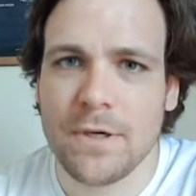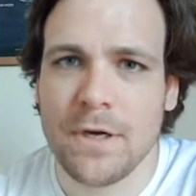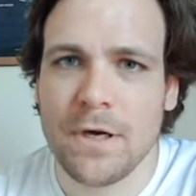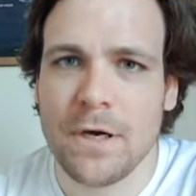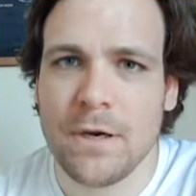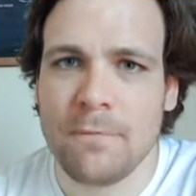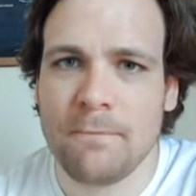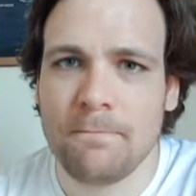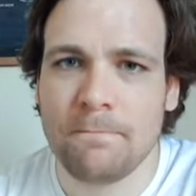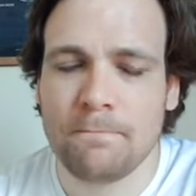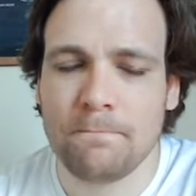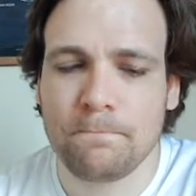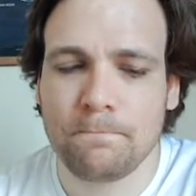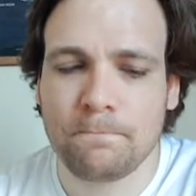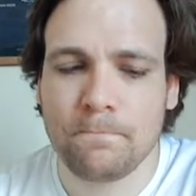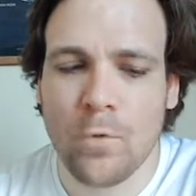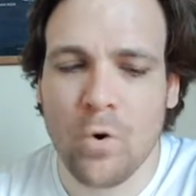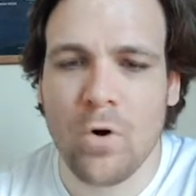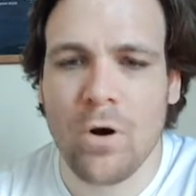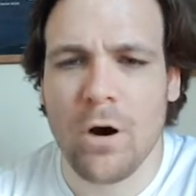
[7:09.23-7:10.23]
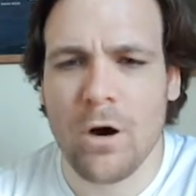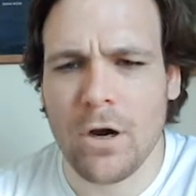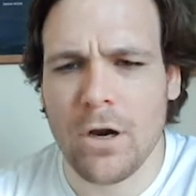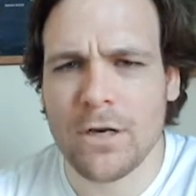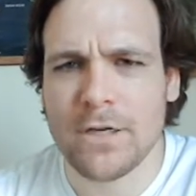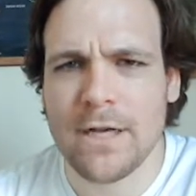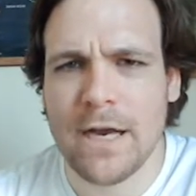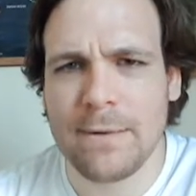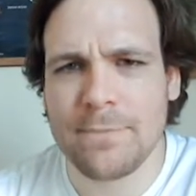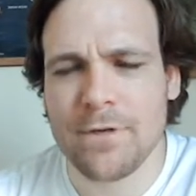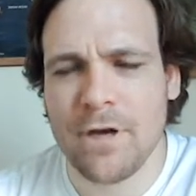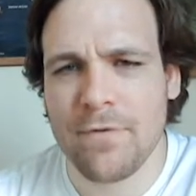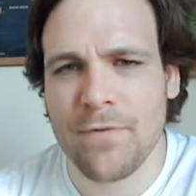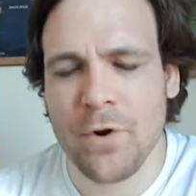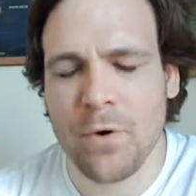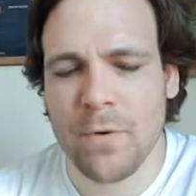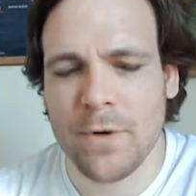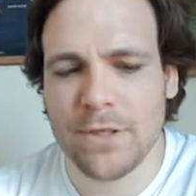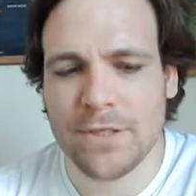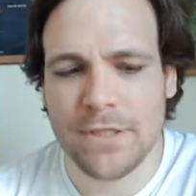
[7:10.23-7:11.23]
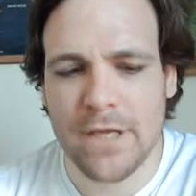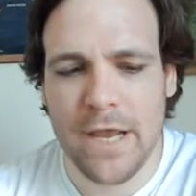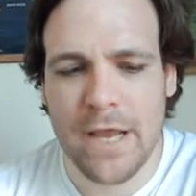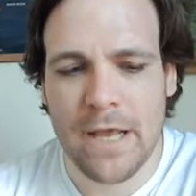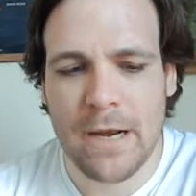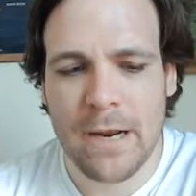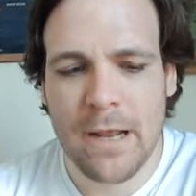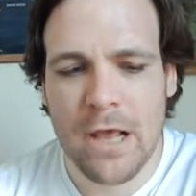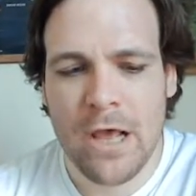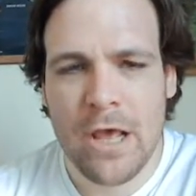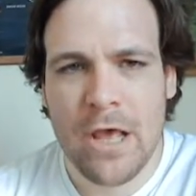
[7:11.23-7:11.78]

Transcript: or archetypes, however you want to say it.